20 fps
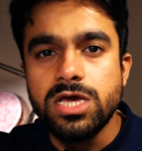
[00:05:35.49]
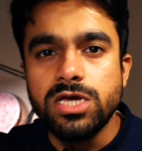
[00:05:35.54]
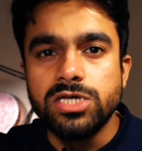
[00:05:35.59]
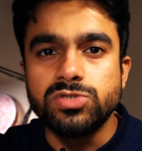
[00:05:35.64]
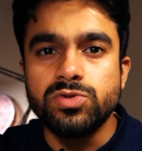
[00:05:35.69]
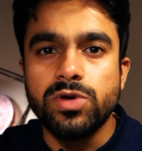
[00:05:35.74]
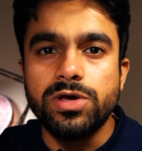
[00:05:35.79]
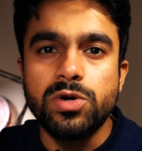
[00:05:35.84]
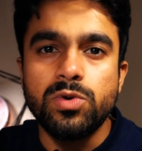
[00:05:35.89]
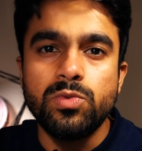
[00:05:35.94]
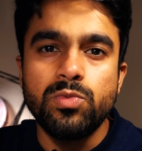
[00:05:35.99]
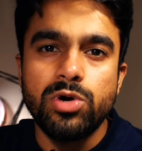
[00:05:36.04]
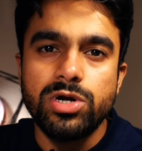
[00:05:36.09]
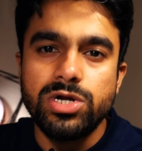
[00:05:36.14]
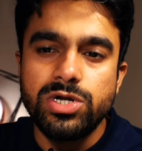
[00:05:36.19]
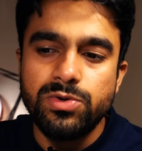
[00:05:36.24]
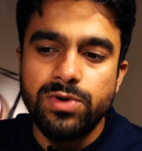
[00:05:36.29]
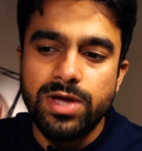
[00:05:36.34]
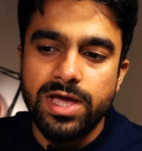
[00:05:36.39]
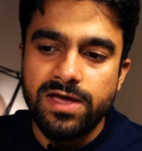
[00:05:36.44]
So I don't
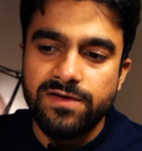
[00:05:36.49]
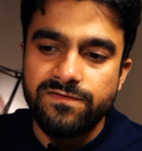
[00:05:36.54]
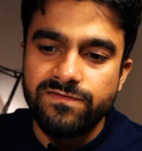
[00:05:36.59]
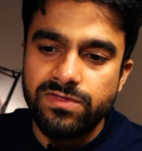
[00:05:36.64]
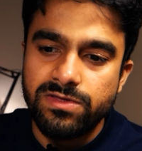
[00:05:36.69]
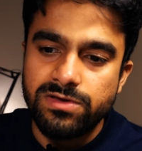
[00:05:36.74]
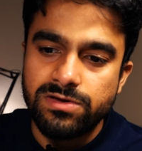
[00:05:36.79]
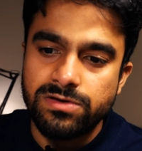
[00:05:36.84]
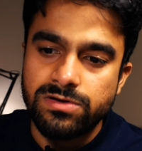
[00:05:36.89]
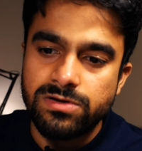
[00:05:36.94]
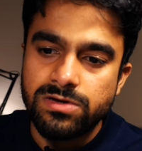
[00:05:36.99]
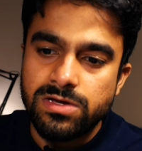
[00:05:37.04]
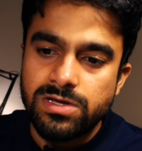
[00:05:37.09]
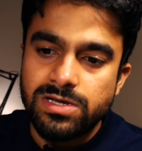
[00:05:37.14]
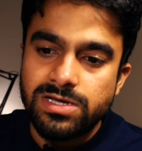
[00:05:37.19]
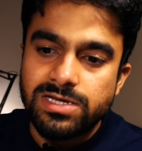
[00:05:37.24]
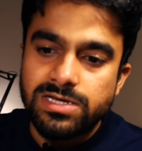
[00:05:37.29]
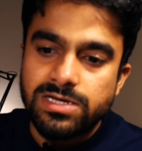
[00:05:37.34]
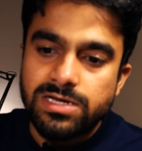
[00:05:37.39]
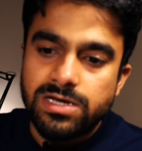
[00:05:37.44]
want to have the
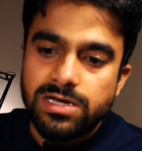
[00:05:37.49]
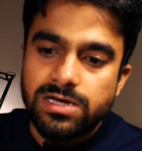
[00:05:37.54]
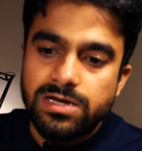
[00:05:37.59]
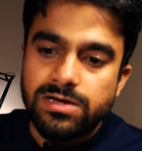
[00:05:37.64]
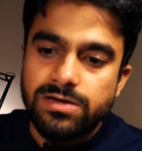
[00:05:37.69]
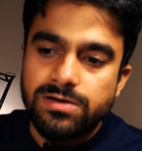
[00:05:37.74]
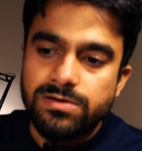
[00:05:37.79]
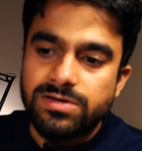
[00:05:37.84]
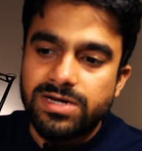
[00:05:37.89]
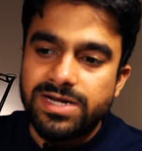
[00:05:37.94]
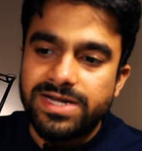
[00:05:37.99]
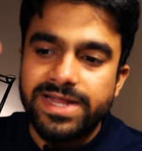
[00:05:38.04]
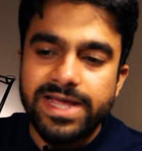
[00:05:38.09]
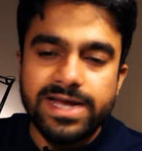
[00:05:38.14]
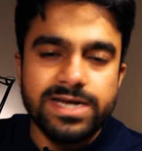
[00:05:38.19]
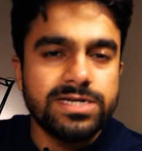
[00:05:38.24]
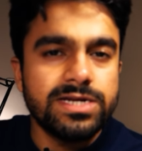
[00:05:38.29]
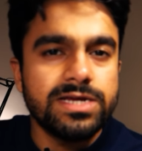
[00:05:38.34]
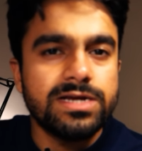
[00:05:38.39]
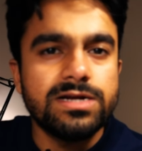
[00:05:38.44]

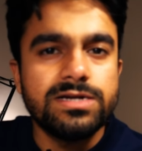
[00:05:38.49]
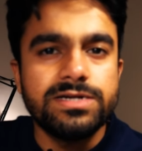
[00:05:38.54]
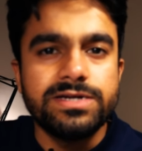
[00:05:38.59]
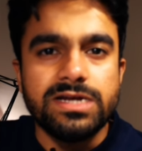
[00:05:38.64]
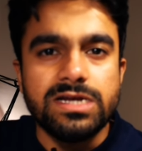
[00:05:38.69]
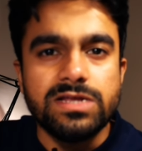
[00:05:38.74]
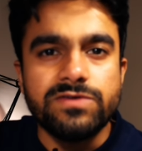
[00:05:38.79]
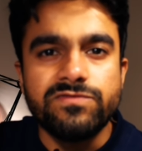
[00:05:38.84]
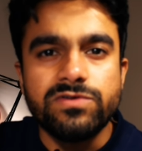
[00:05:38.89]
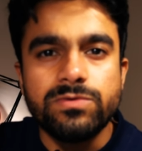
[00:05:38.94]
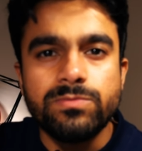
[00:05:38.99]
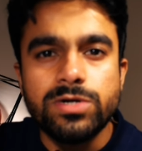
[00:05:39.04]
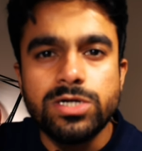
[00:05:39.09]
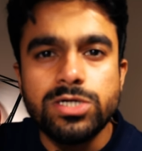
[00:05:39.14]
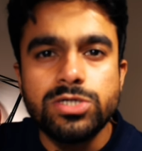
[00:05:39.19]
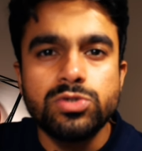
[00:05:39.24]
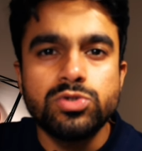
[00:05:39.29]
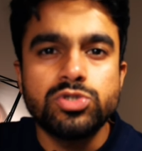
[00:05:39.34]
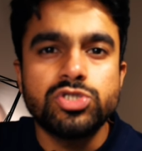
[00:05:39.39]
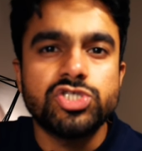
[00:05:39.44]
technical
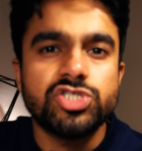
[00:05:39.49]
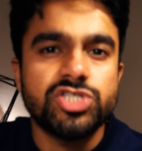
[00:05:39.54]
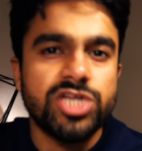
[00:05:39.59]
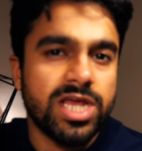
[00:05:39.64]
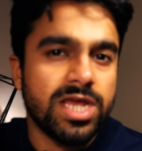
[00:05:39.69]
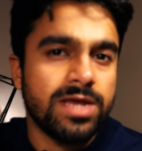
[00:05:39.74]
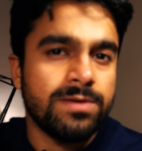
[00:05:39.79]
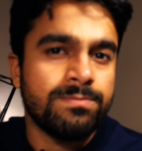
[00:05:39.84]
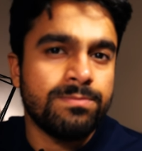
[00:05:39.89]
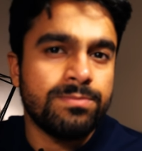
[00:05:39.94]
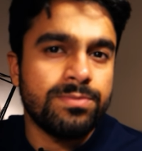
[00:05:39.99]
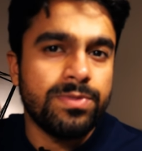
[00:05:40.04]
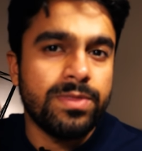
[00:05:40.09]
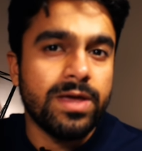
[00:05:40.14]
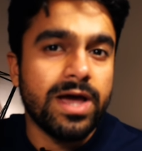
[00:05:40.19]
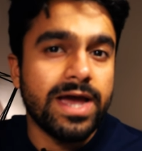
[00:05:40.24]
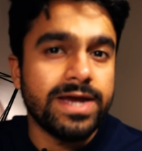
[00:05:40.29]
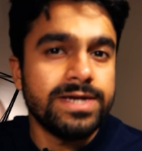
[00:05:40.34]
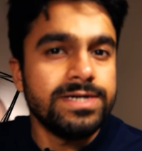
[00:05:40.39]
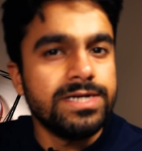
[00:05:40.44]
deliverable to shape
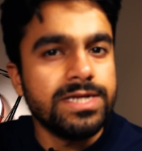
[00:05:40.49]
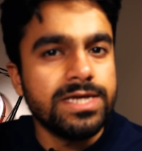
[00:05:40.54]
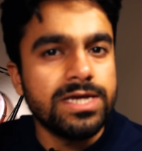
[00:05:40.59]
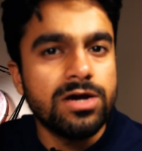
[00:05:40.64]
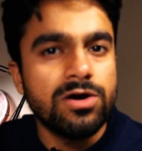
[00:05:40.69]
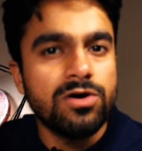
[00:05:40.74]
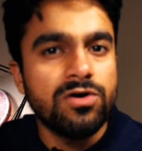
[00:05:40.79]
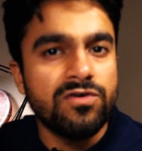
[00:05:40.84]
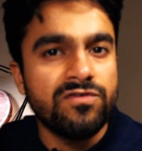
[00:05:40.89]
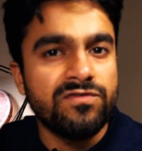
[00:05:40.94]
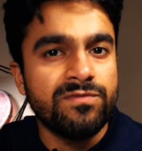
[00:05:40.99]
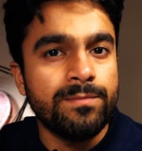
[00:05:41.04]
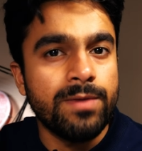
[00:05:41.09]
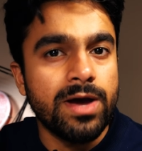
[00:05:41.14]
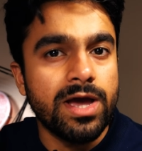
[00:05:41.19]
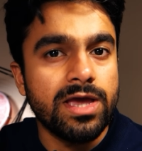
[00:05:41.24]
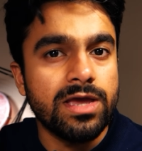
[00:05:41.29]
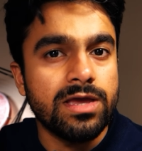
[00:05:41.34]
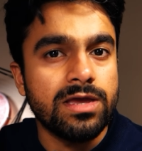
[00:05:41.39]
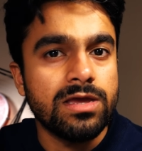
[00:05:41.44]
the idea of
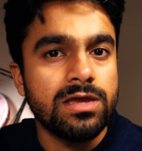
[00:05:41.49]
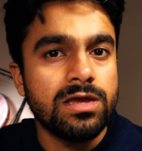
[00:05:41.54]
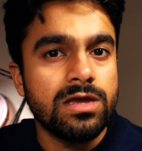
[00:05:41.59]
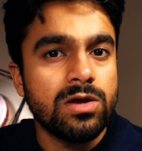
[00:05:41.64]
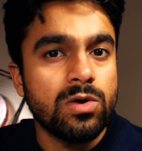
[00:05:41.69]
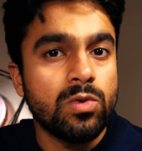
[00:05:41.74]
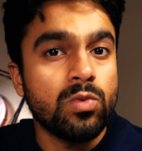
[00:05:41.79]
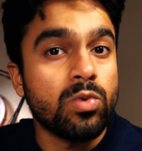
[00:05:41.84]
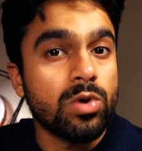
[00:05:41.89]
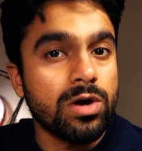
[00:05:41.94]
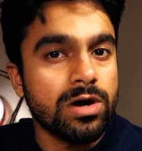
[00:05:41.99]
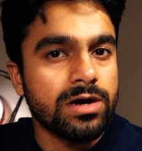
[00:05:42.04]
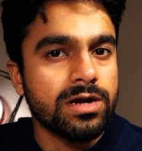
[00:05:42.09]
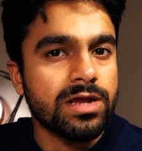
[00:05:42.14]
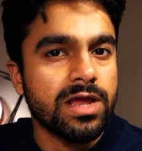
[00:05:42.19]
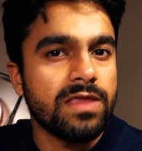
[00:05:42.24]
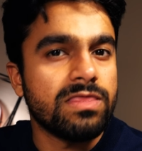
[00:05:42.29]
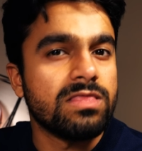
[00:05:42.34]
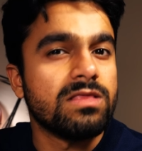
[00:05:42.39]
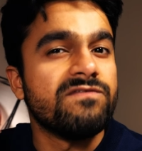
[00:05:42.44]
my work
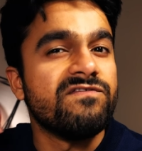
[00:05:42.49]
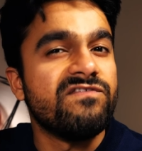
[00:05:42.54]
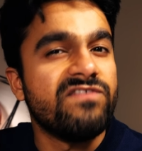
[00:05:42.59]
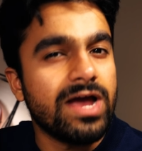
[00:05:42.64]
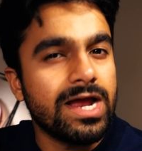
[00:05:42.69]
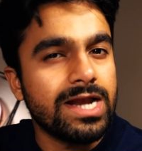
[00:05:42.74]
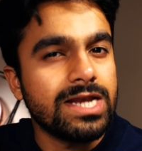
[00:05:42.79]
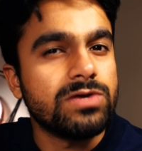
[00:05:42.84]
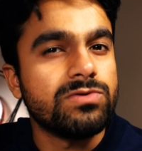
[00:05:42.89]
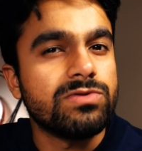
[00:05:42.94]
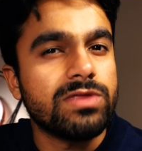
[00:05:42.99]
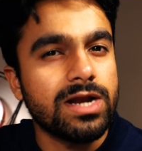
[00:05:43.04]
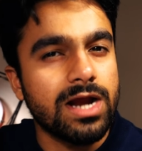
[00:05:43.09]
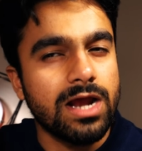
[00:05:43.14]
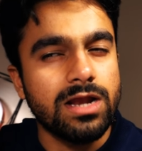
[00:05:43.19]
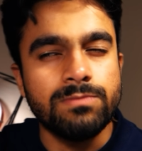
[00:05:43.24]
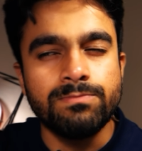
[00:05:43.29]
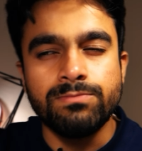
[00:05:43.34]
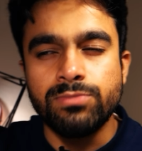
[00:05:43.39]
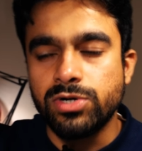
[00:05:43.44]
and the value that
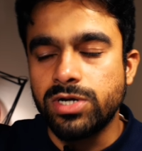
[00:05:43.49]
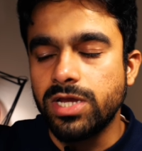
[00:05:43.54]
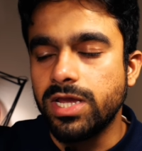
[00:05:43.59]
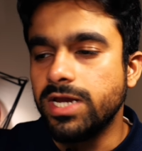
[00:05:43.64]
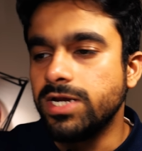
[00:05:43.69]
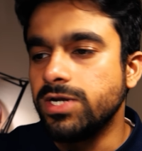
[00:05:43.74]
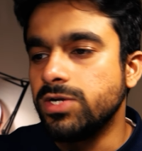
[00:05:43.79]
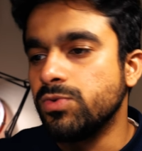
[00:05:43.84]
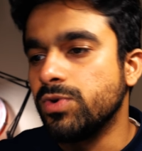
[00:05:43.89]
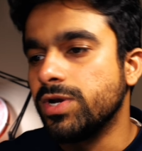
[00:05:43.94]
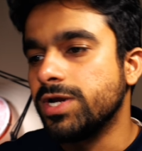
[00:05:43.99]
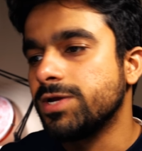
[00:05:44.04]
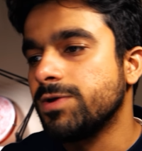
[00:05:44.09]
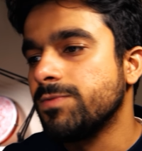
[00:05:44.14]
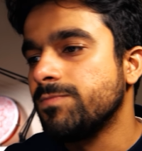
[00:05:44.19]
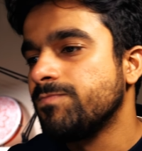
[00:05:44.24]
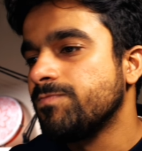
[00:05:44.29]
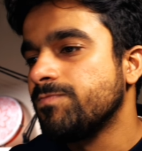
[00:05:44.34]
I'll put into it.